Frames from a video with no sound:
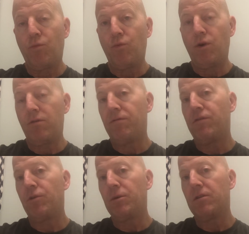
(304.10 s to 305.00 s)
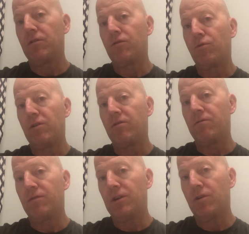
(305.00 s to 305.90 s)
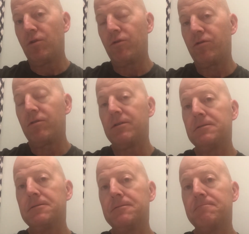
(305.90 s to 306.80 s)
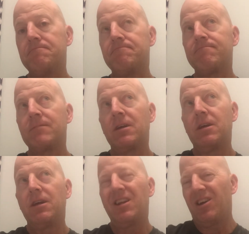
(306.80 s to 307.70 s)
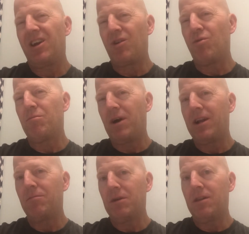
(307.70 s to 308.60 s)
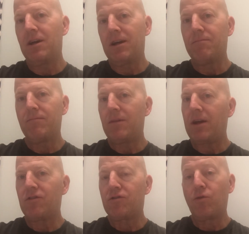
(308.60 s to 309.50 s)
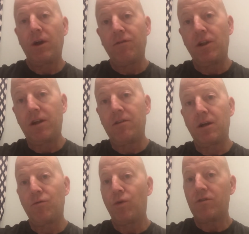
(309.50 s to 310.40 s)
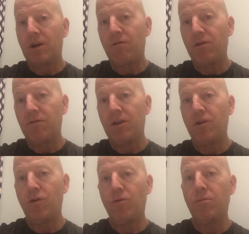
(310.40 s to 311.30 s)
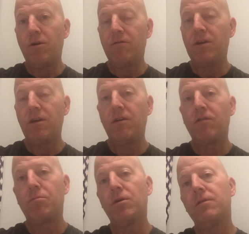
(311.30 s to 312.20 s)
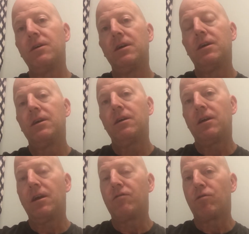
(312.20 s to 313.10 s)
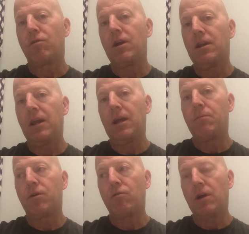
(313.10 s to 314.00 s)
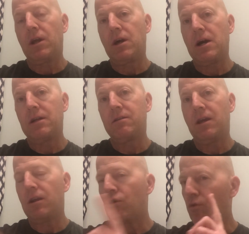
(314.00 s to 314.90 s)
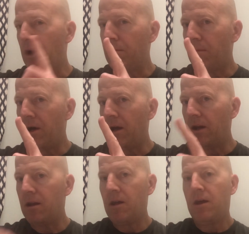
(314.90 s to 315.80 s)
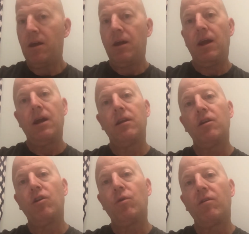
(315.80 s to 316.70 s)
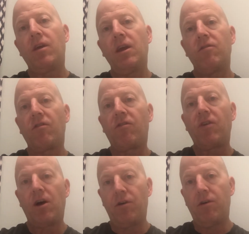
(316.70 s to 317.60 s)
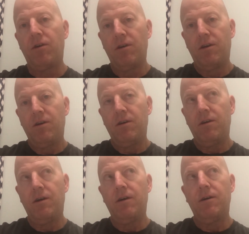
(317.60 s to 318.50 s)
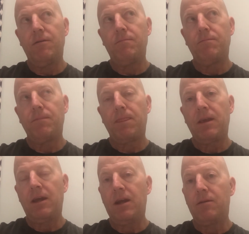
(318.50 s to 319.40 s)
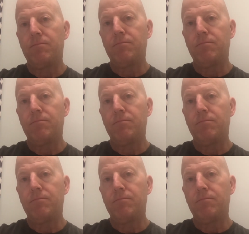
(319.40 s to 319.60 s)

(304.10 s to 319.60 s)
one of Filmington's recent videos, and it kind of reminded me that I just don't have a lot of time to watch every video of his, but he has a great name, great content, great mind, and you know, he's a seller. And